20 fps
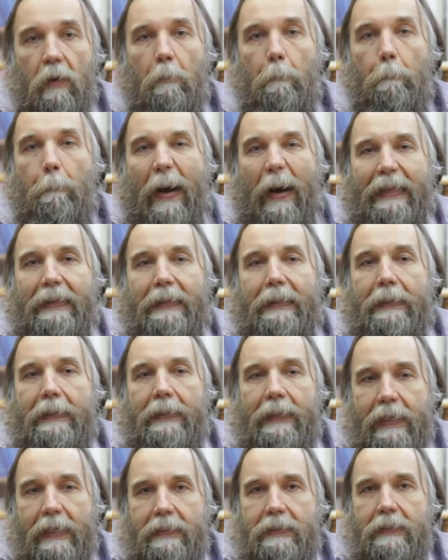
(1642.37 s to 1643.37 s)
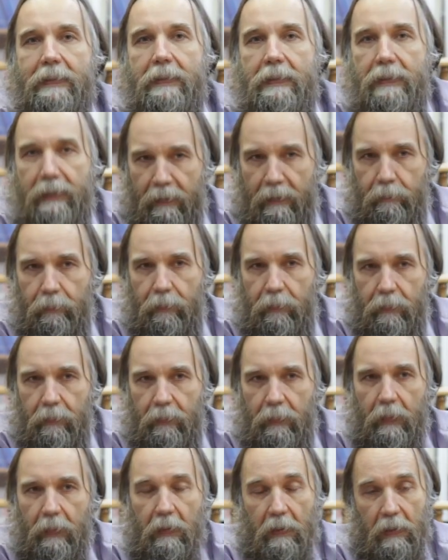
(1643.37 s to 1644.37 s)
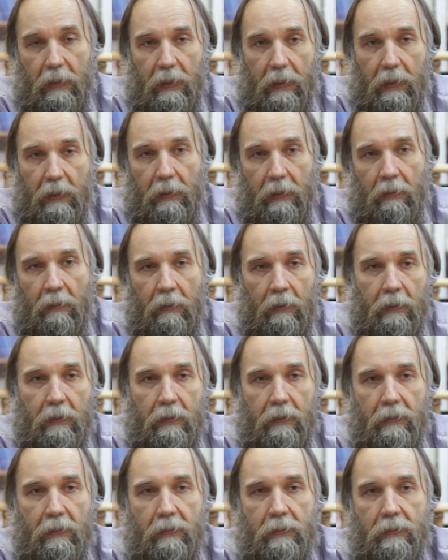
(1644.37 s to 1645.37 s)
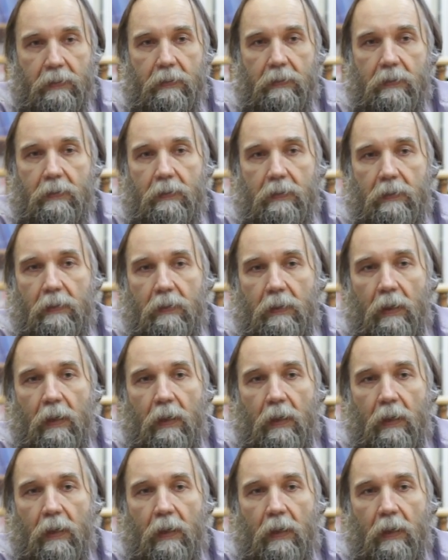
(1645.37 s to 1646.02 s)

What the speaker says: But the next step is